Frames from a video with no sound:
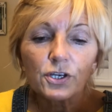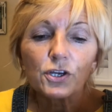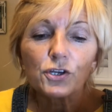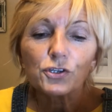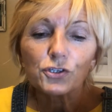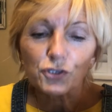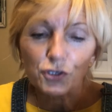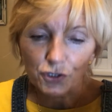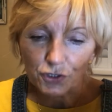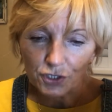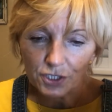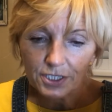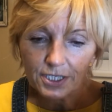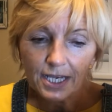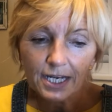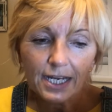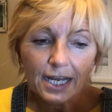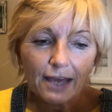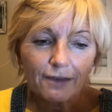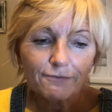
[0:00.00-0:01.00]
just as
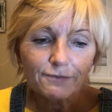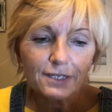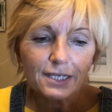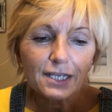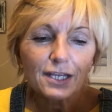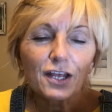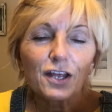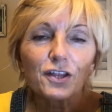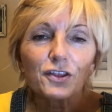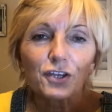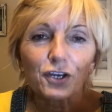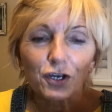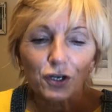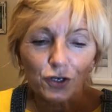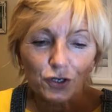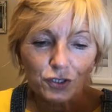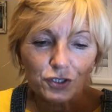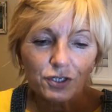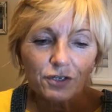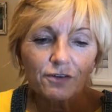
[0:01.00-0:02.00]
they'd left it, the
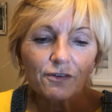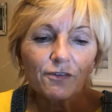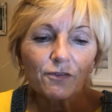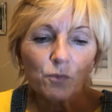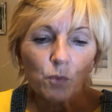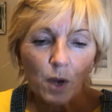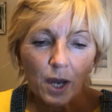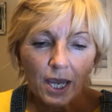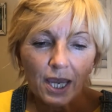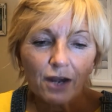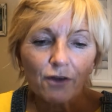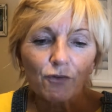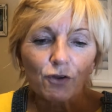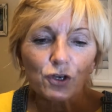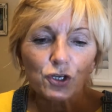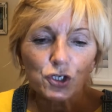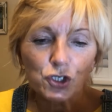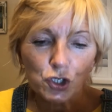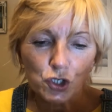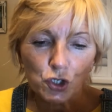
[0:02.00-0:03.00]
clutter of wire and
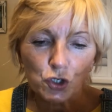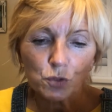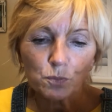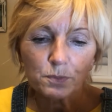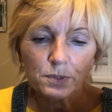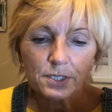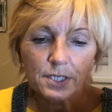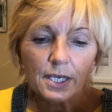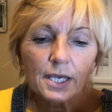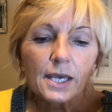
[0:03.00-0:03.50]
tubes